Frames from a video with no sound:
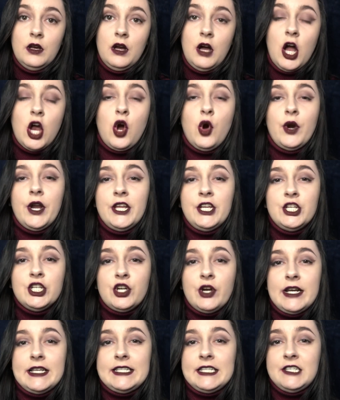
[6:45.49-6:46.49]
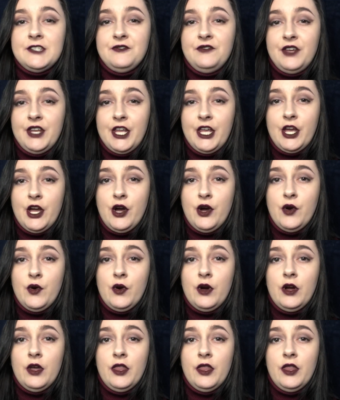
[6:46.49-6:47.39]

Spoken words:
According to Grace's video,